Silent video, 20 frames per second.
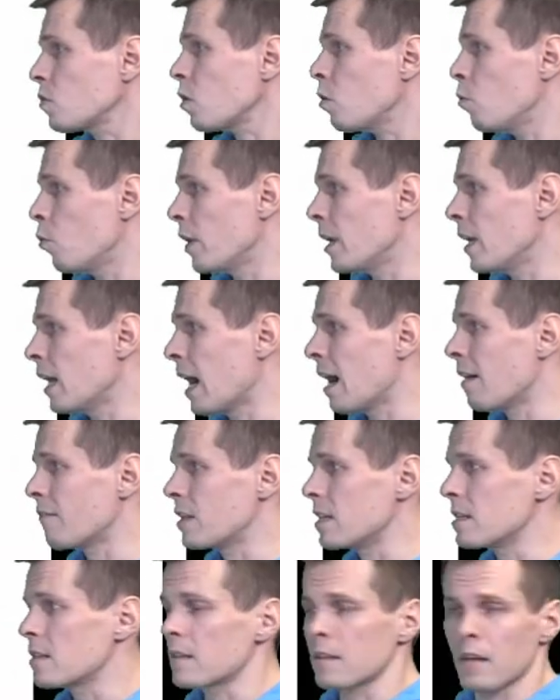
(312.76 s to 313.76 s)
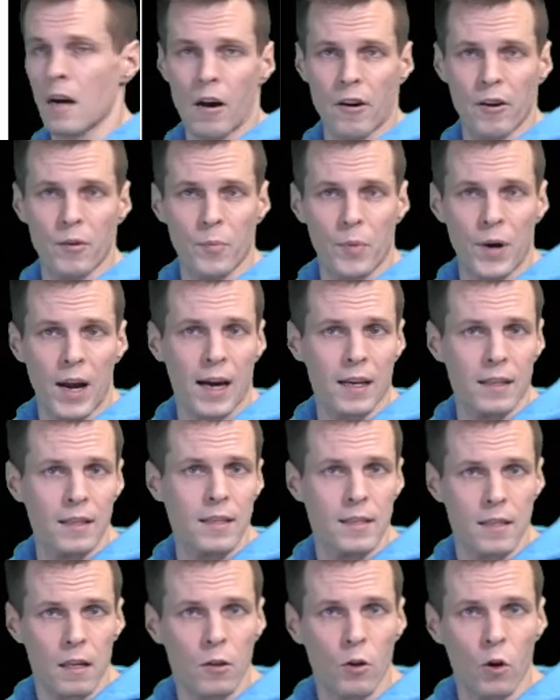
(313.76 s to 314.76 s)
we have this current
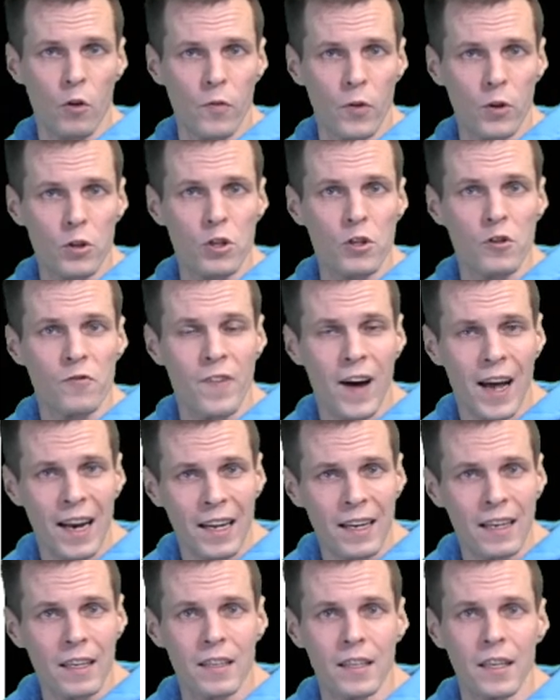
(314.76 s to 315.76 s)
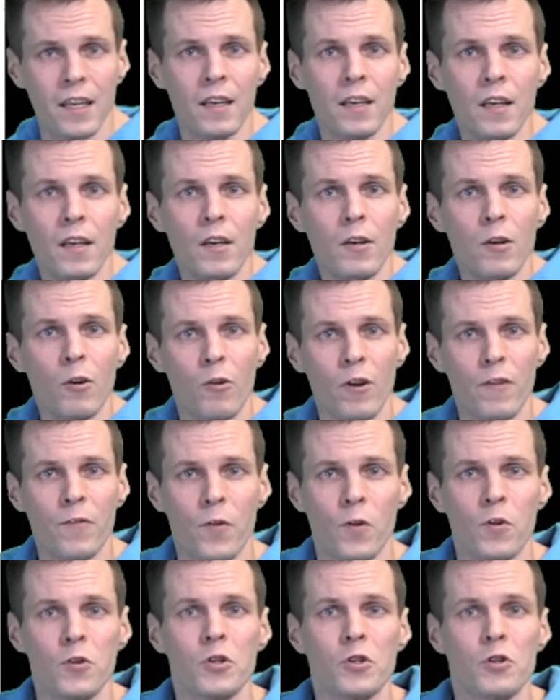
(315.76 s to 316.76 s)
practice that convergent validity
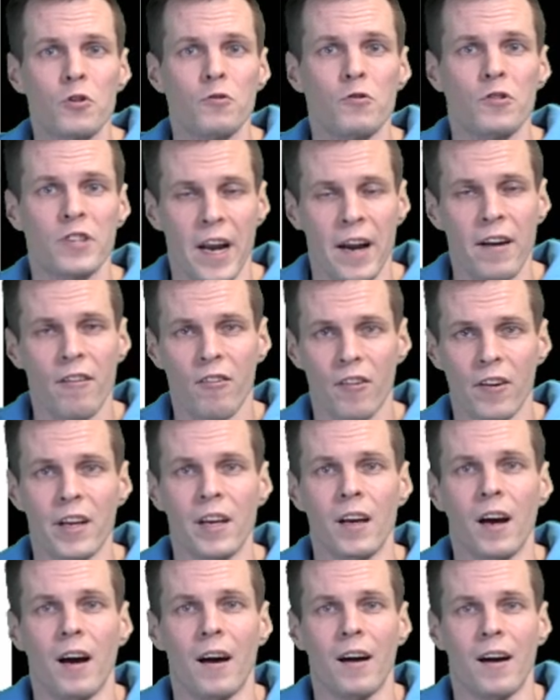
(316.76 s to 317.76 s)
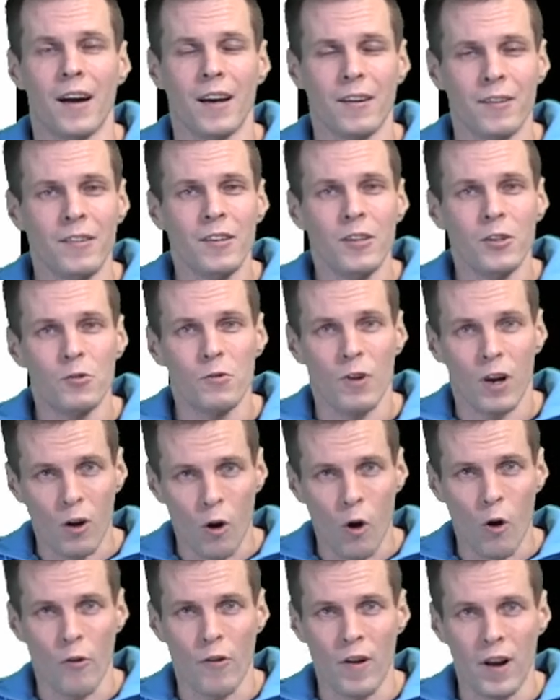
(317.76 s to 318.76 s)
refers to generally uh, to a
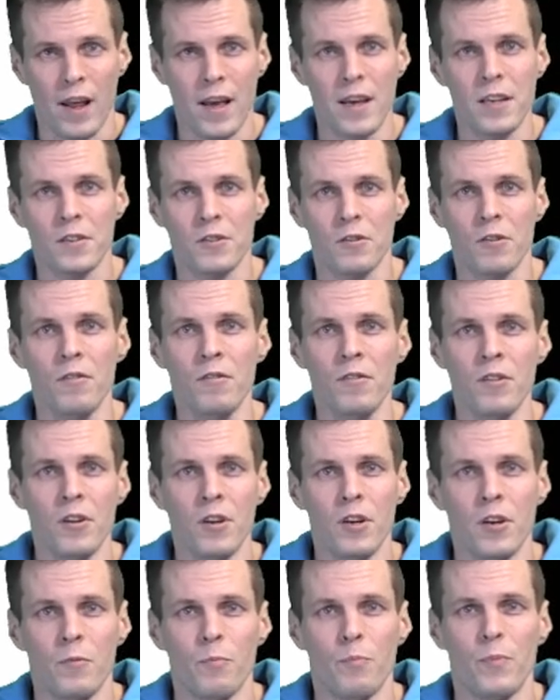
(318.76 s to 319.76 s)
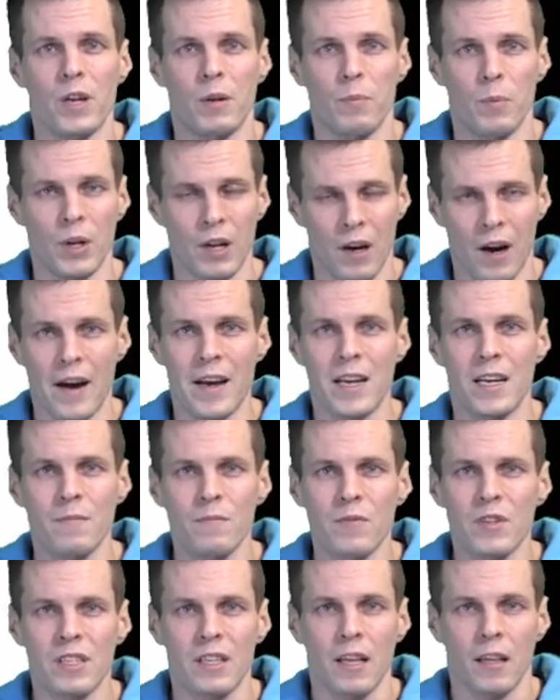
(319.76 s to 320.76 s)
correlation between
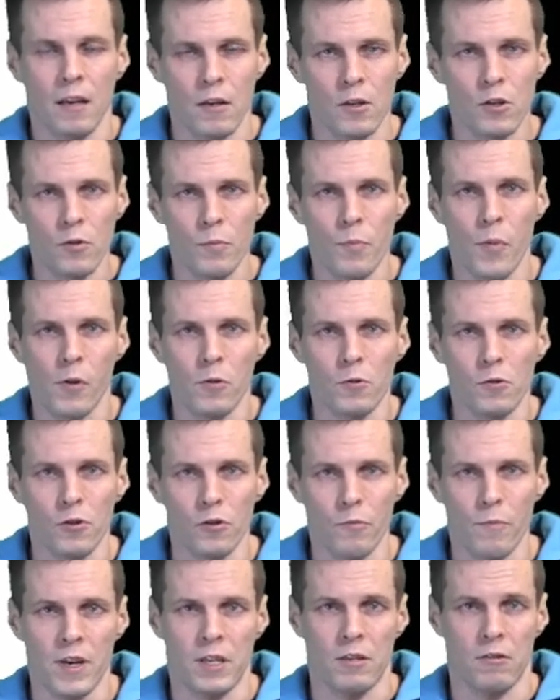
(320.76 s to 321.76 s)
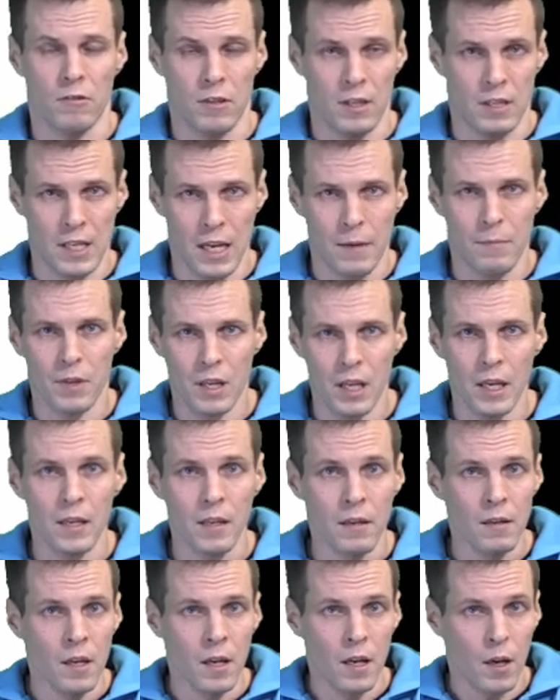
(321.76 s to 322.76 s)
items that are supposed to measure the same
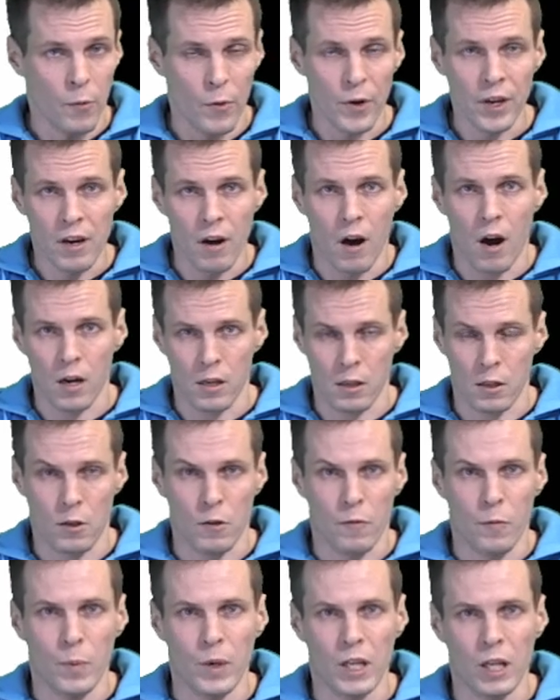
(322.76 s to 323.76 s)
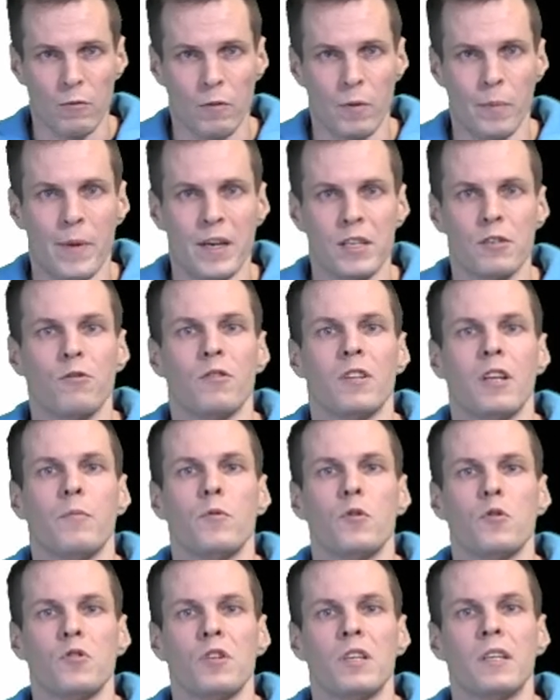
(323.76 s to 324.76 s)
thing regardless of whether we measure them
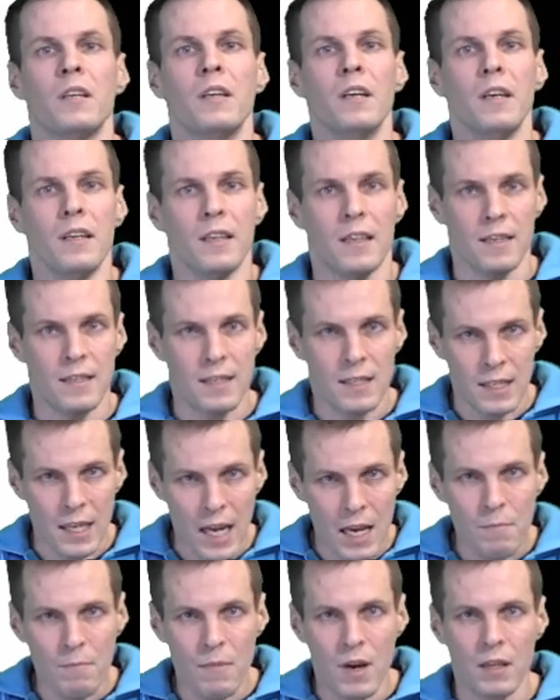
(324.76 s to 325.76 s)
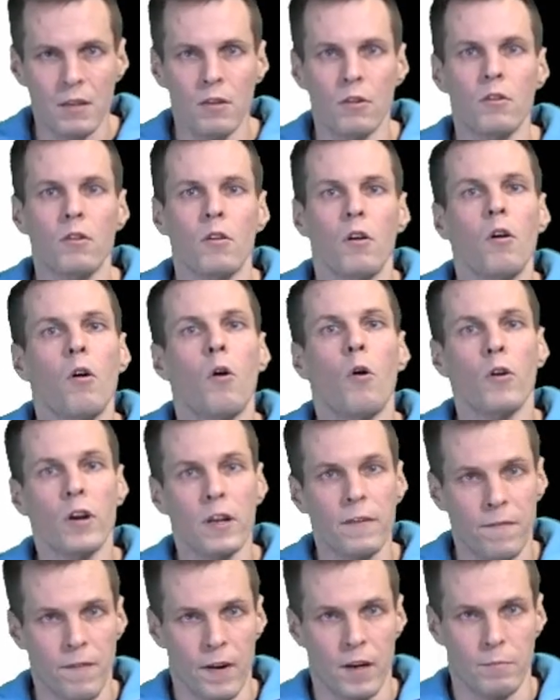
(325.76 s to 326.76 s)
using the same method or
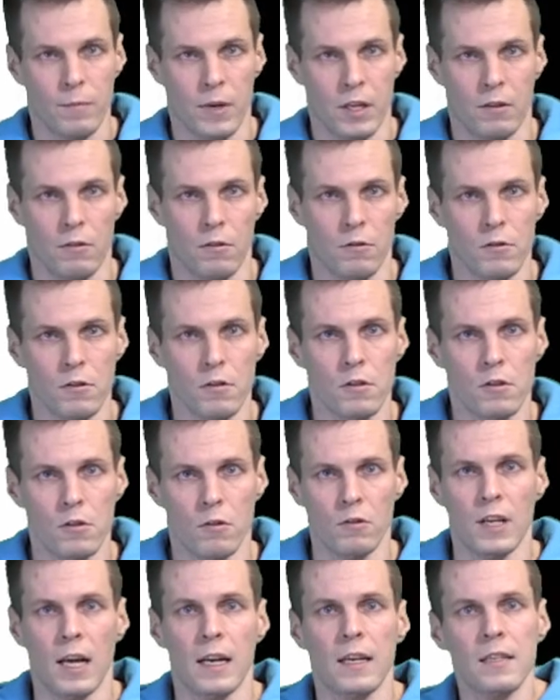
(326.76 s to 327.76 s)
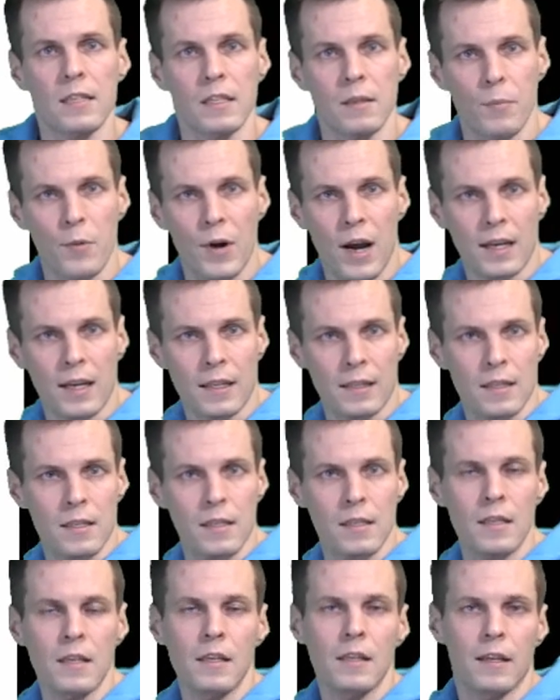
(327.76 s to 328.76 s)
different methods. So that is the
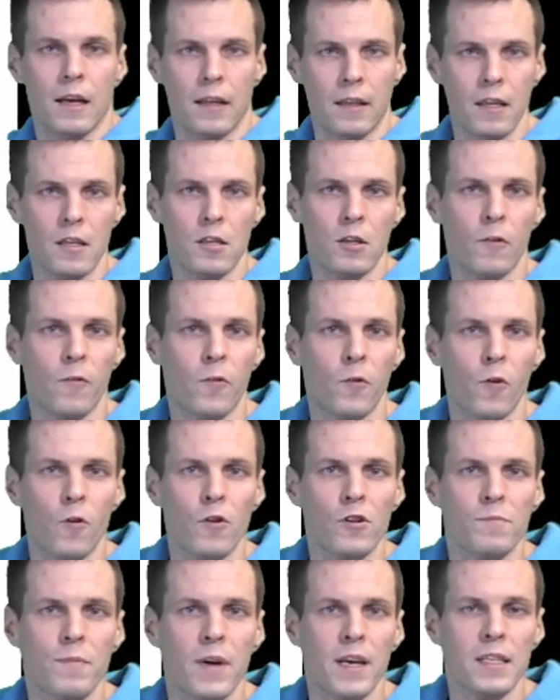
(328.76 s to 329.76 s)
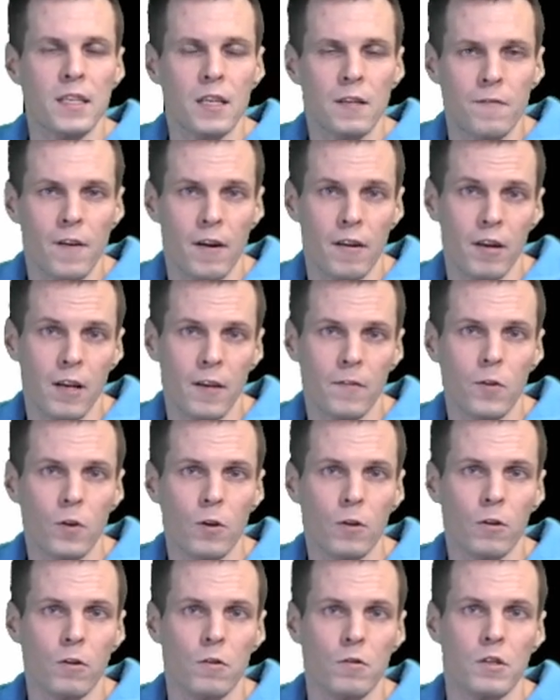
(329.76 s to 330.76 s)
practice. And this of course makes it very
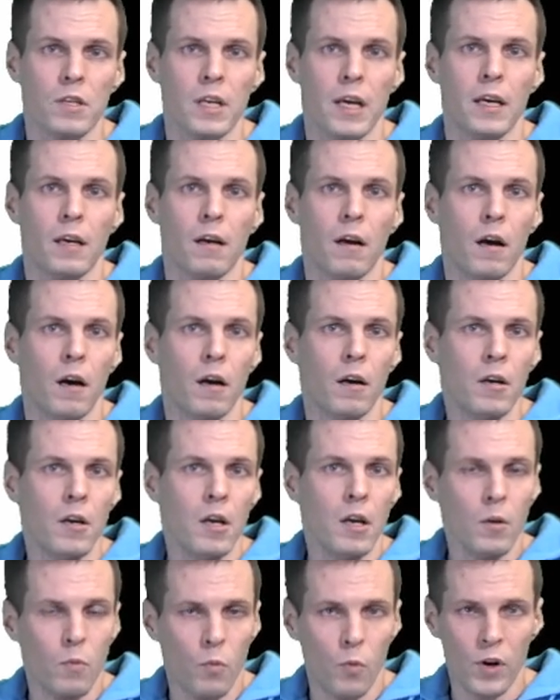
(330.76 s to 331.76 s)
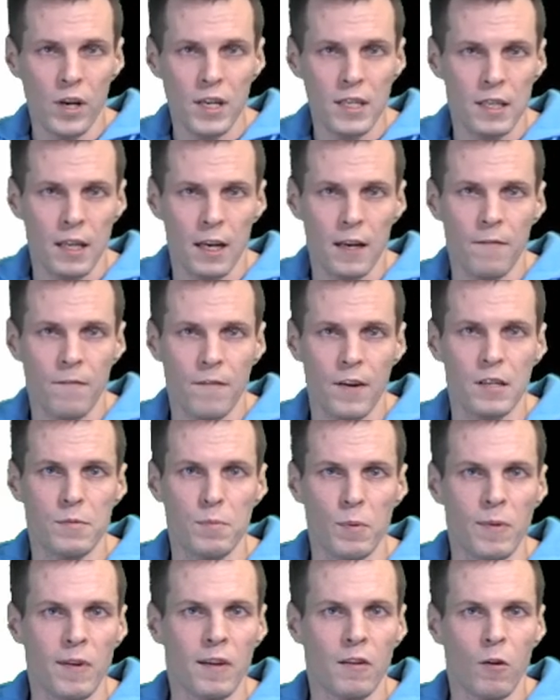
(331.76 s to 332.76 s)
difficult to say uh, what is the difference
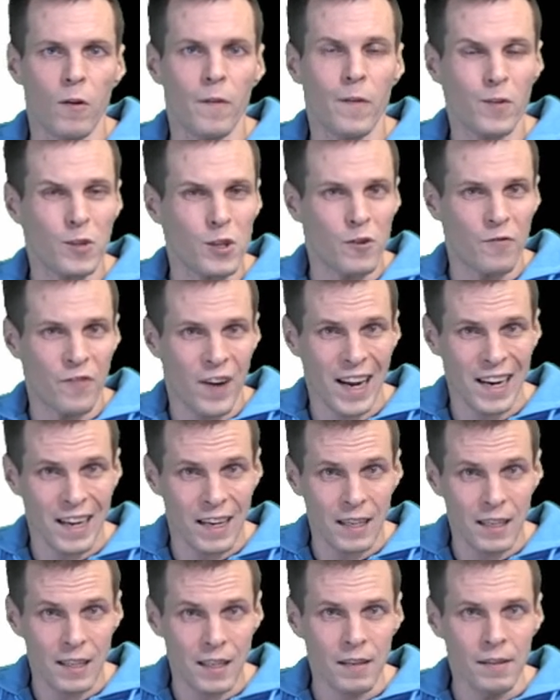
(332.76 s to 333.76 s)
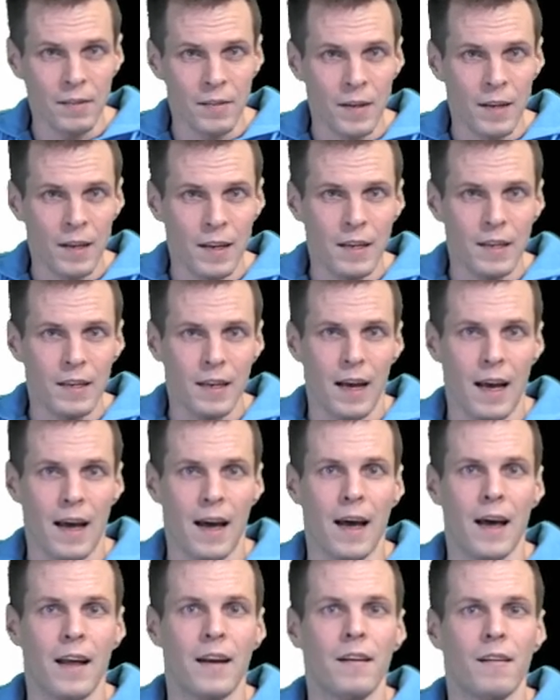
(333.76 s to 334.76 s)
between convergent validity
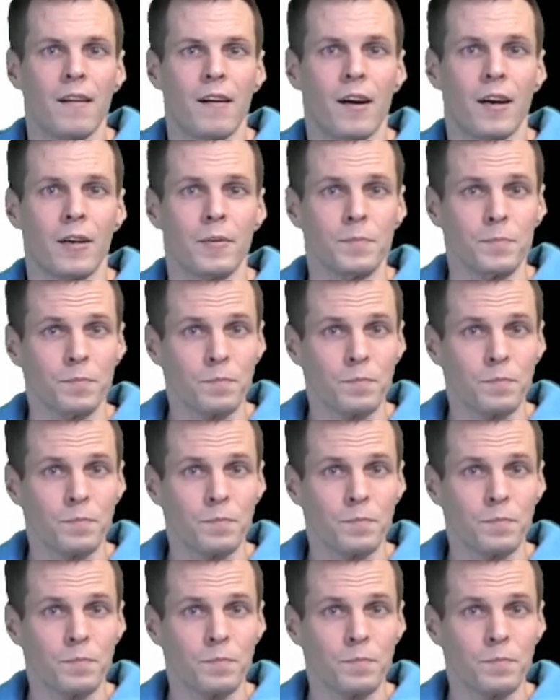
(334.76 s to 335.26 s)
and uh,